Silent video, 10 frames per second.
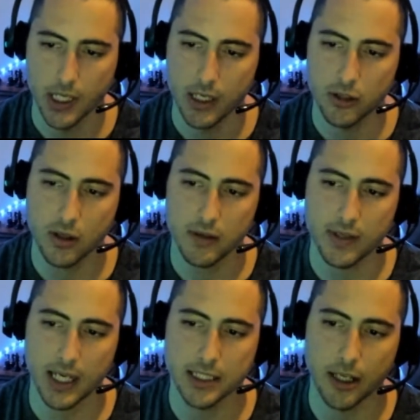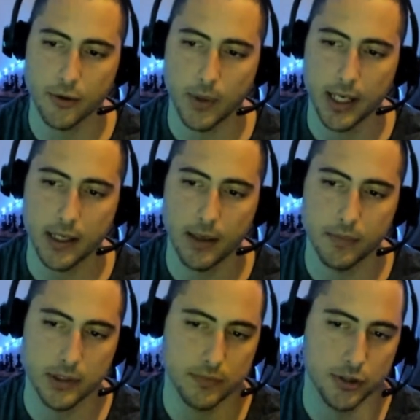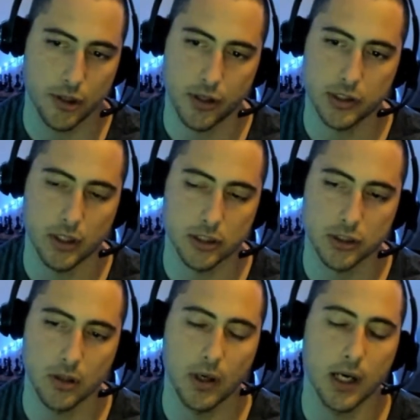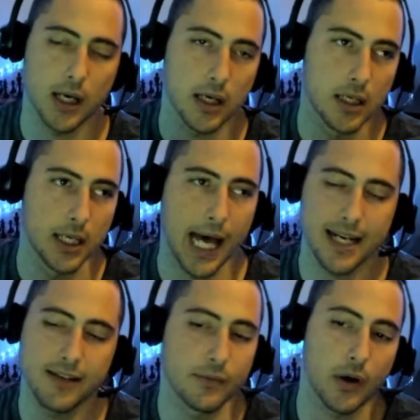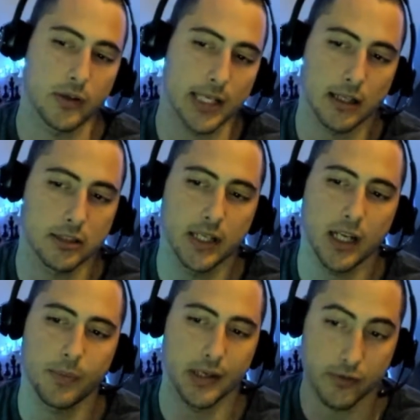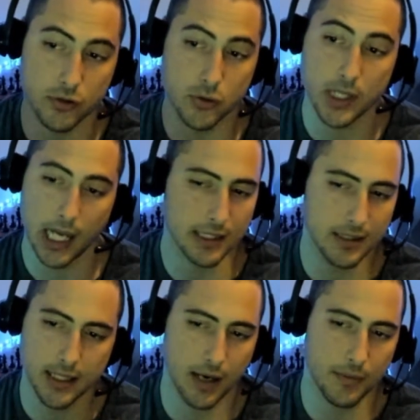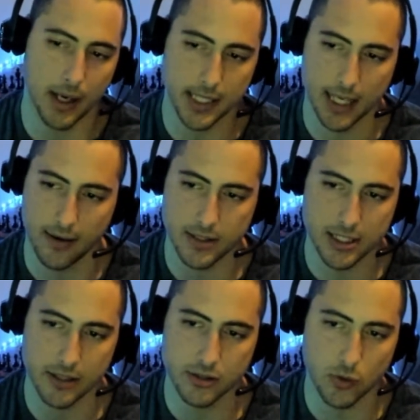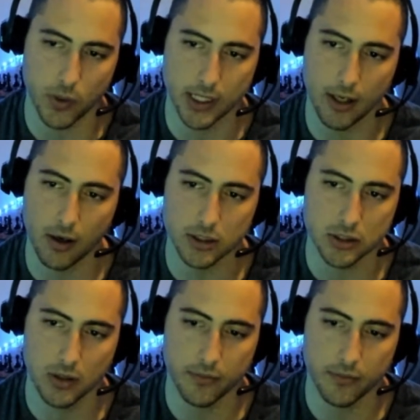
You could have gone the other way. I'm sure it's also... Uh, I didn't even bother calculating it, but if you do calculate it, I, I guarantee there's a win there also.